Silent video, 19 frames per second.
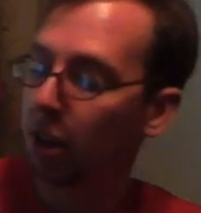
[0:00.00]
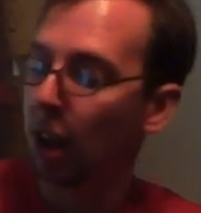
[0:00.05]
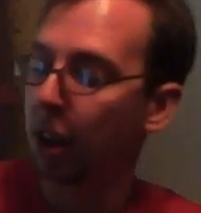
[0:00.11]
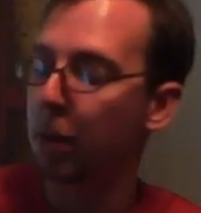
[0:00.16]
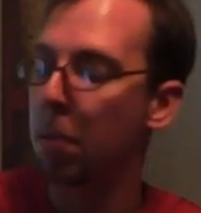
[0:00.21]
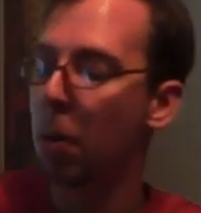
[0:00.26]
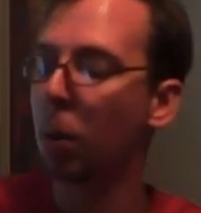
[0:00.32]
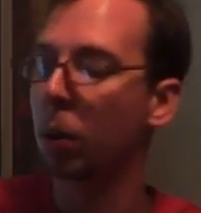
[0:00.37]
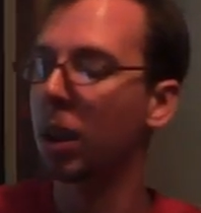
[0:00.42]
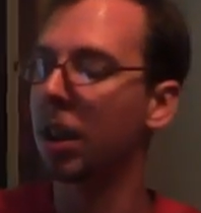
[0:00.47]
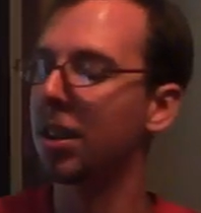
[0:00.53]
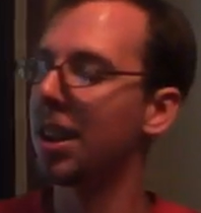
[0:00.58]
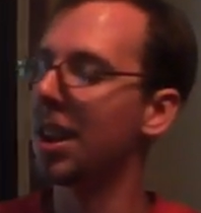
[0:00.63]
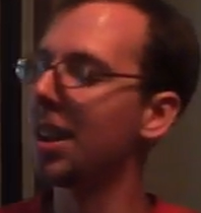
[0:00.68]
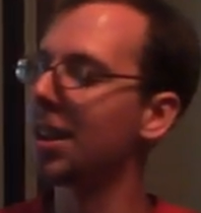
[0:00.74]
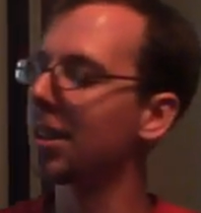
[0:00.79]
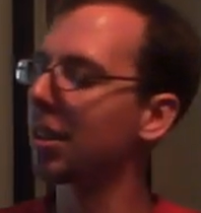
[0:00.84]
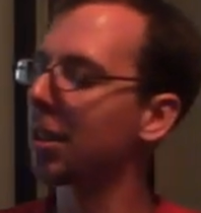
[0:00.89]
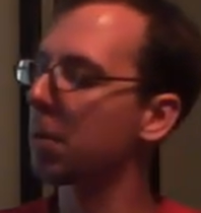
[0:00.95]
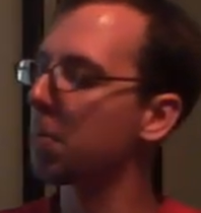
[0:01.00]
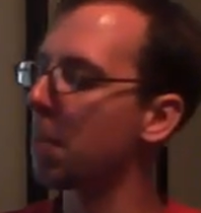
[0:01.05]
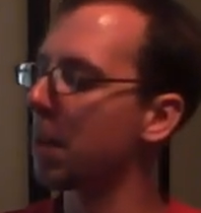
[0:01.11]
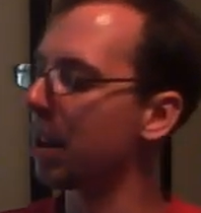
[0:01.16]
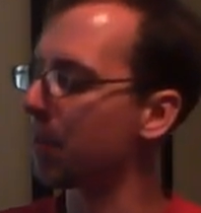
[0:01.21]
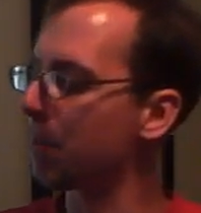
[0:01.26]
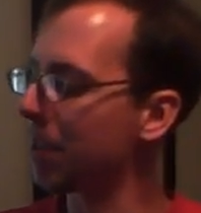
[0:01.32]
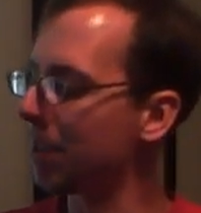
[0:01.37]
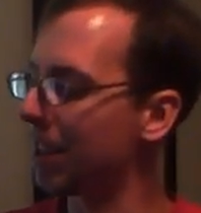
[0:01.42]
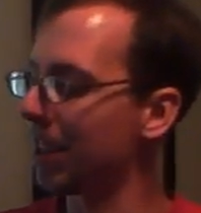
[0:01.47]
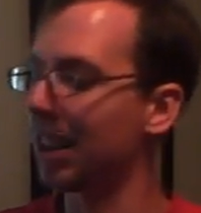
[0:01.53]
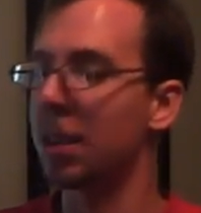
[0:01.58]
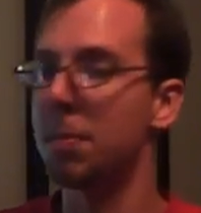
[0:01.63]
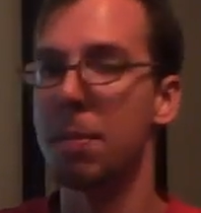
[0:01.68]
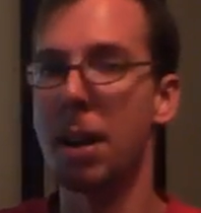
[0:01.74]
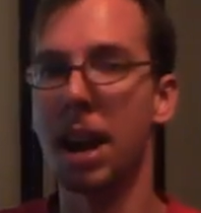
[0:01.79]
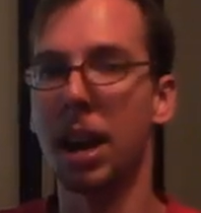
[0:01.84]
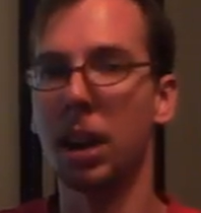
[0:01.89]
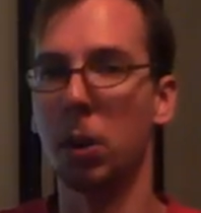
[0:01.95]
got both the discs, but it's missing
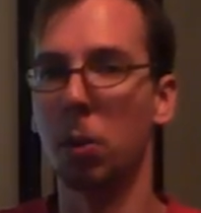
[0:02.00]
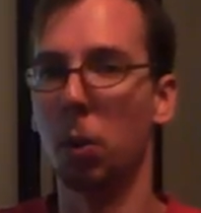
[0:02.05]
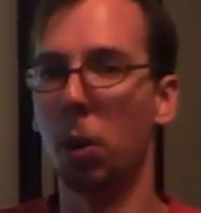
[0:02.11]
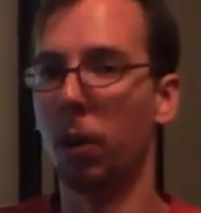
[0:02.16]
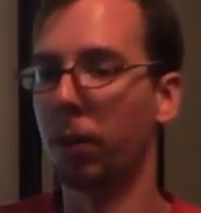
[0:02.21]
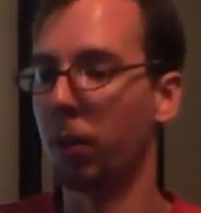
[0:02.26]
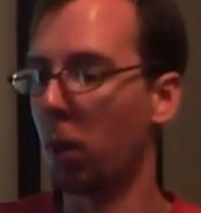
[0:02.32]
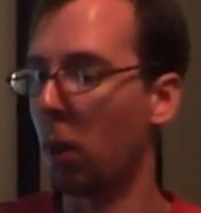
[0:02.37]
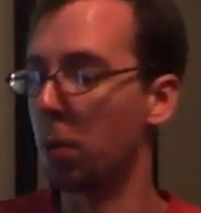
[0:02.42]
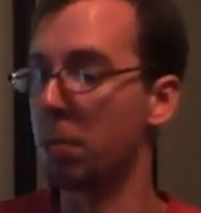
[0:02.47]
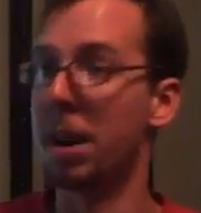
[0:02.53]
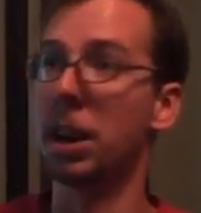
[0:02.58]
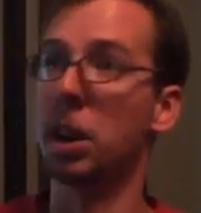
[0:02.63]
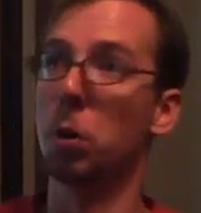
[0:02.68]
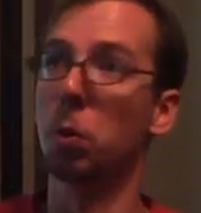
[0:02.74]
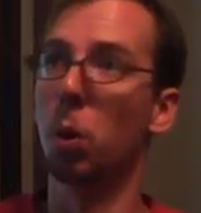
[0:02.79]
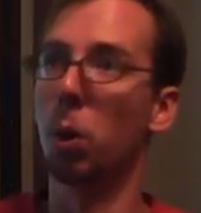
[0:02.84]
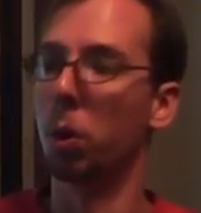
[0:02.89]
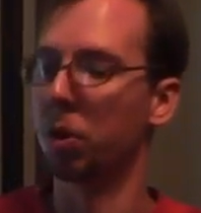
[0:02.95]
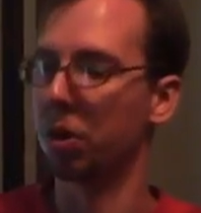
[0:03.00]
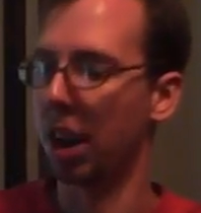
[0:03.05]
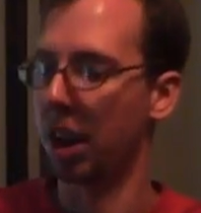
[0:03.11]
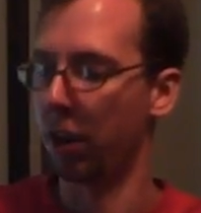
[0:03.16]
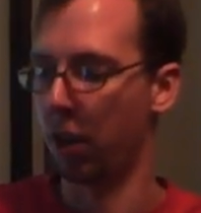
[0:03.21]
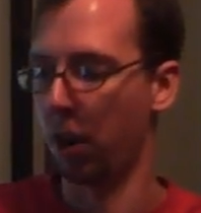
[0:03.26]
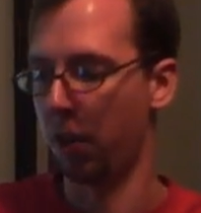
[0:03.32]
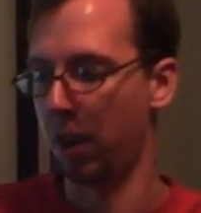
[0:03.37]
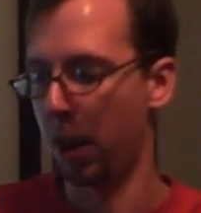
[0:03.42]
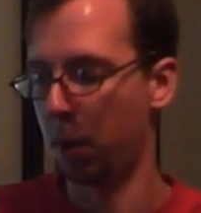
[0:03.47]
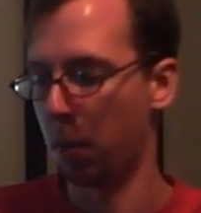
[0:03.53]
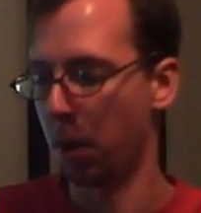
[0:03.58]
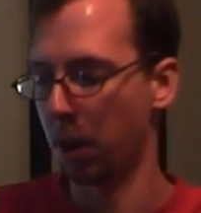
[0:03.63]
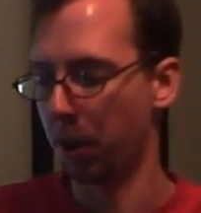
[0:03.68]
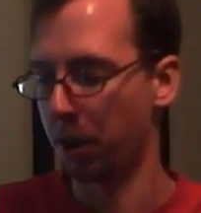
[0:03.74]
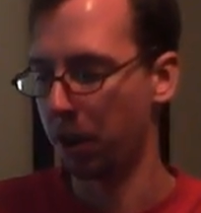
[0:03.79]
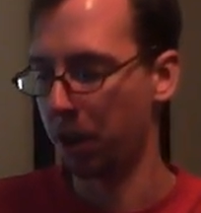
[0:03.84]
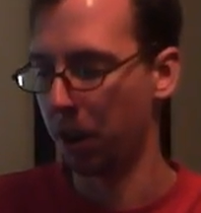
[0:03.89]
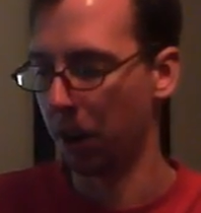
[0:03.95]
the manual, or manuals. I don't know if I had
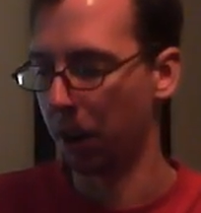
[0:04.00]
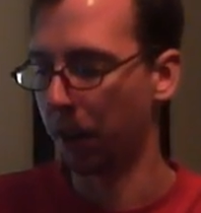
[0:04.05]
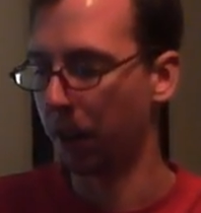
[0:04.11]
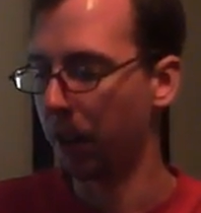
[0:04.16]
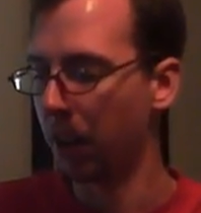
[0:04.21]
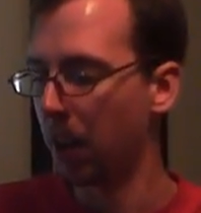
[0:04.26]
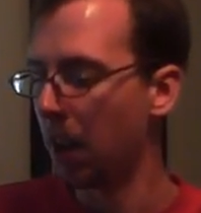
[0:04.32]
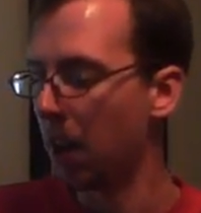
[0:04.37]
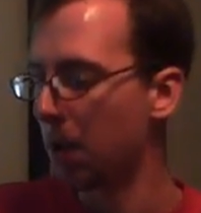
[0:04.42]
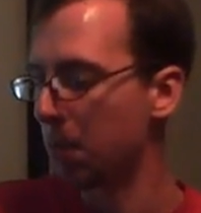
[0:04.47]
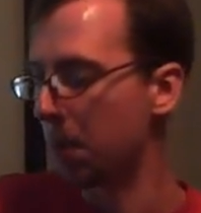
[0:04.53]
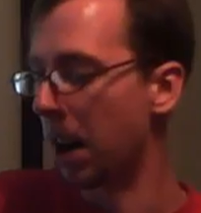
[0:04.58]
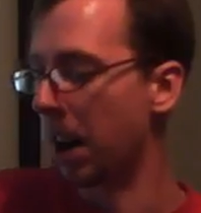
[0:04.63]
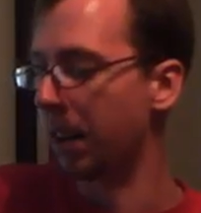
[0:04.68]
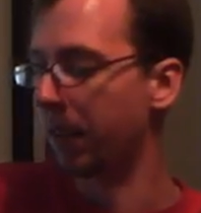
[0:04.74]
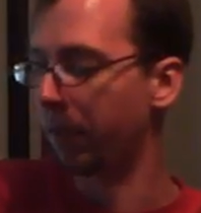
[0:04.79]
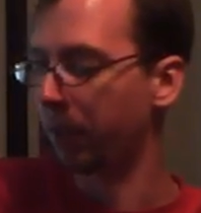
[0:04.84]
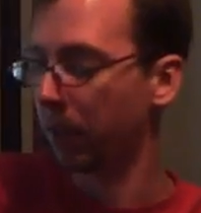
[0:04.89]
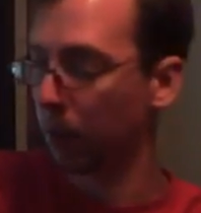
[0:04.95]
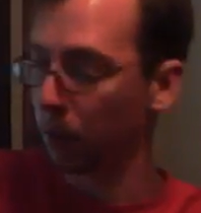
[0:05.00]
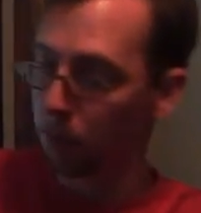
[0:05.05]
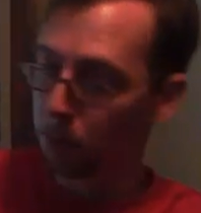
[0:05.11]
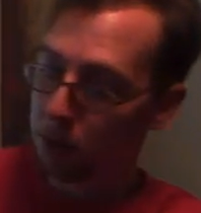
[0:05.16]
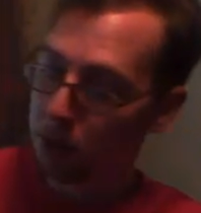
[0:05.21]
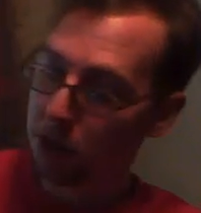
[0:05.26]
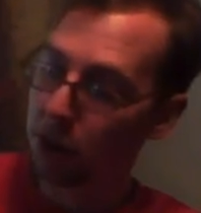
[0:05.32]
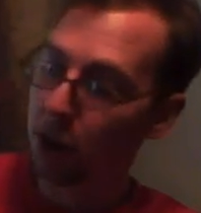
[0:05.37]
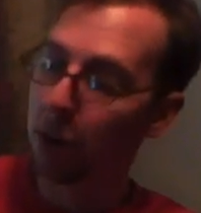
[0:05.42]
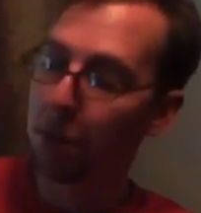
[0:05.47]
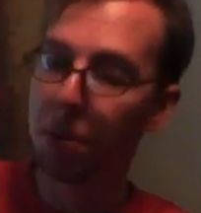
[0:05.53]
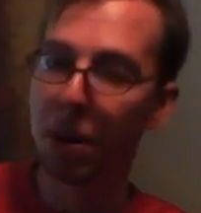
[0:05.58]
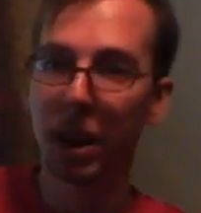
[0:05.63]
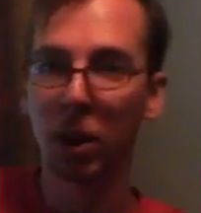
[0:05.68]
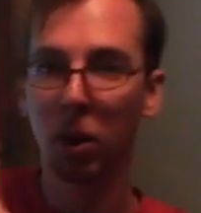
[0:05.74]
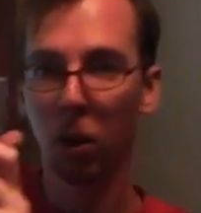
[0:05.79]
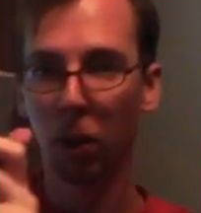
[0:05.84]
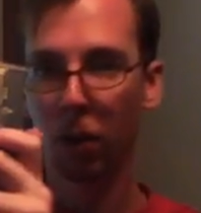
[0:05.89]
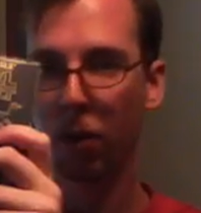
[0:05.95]
one or two. But still
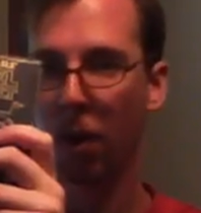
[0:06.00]
pretty cool